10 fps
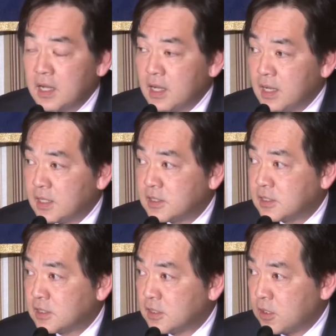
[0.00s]

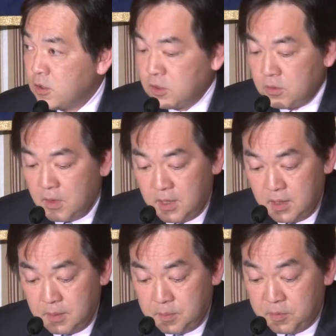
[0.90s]
go
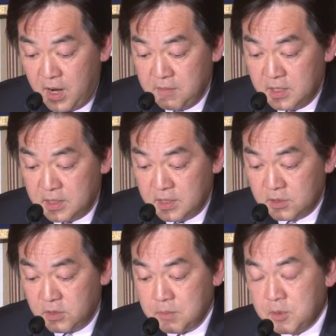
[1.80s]
to private
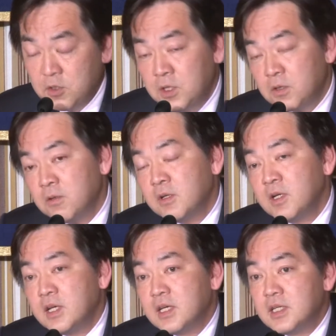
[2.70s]
tribunal
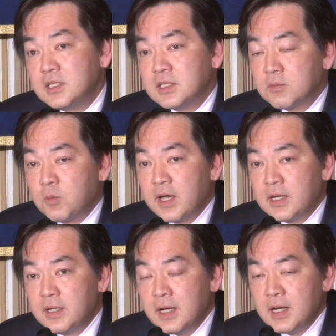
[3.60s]
is
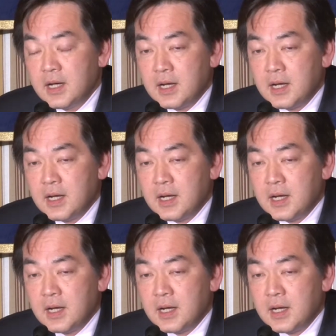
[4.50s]
when